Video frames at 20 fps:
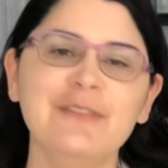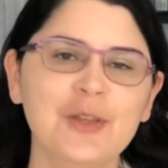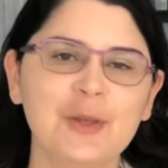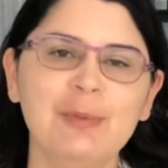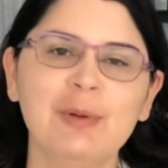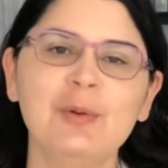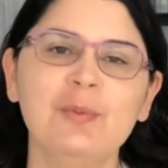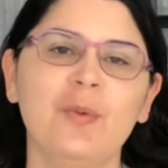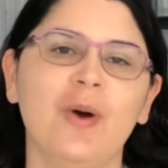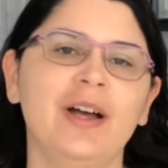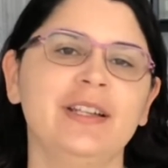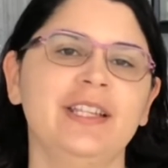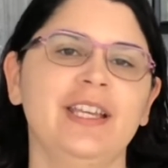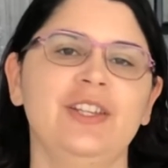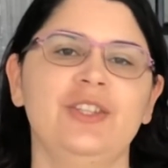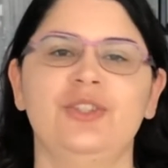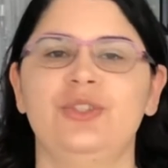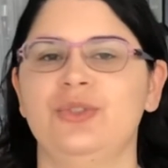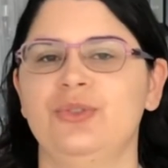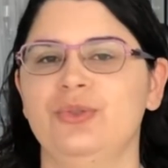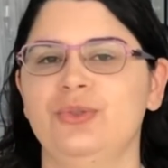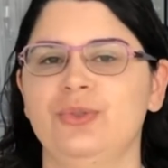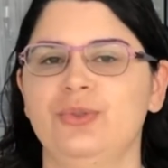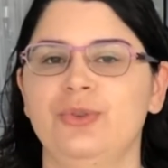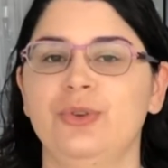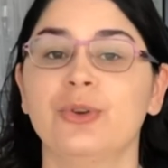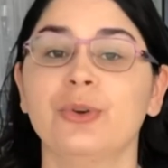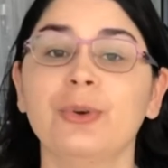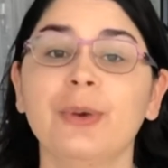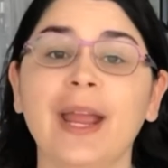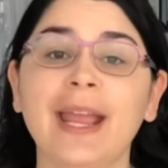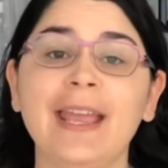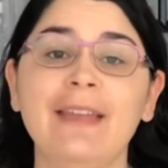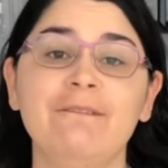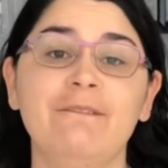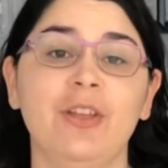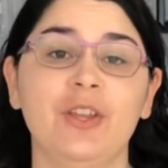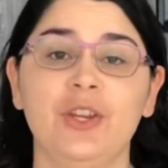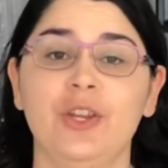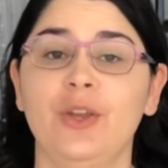been wanting to create
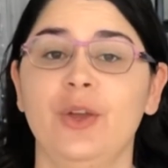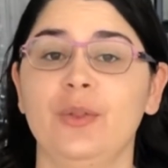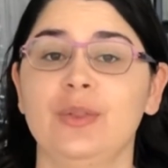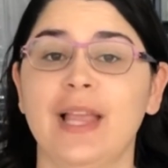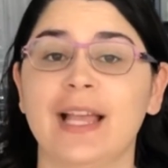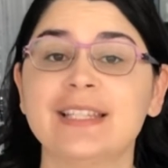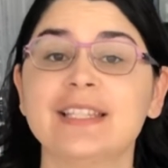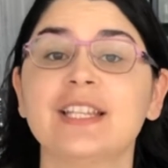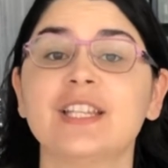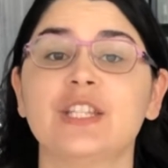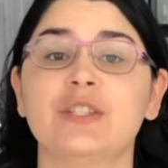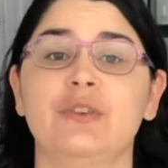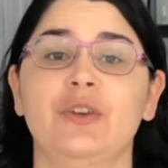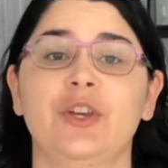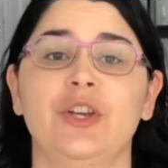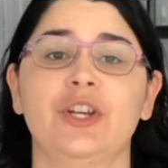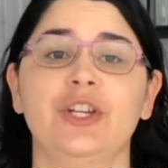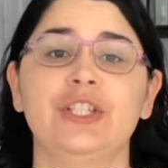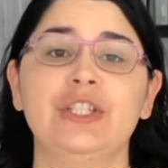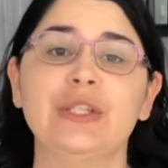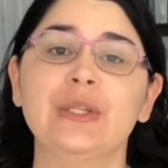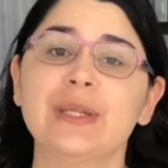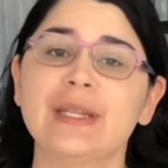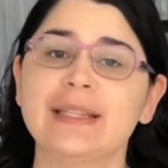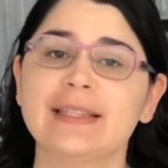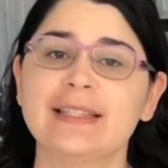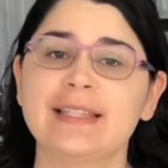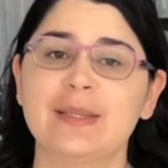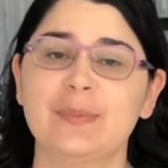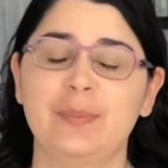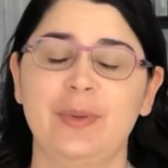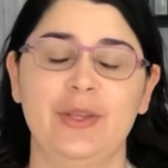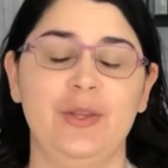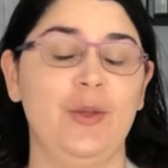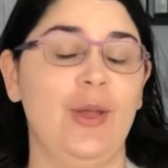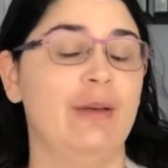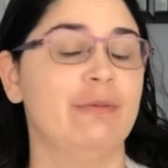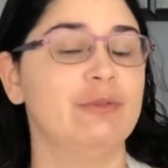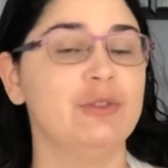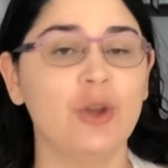video lessons for your students, but you
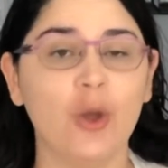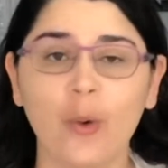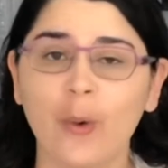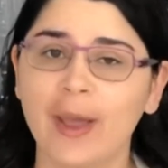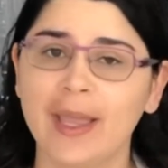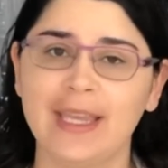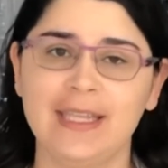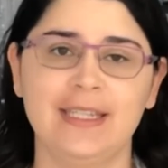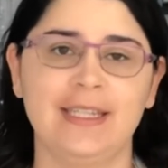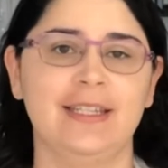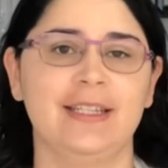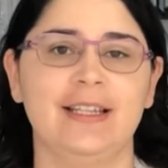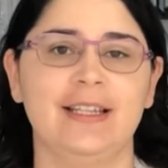have no idea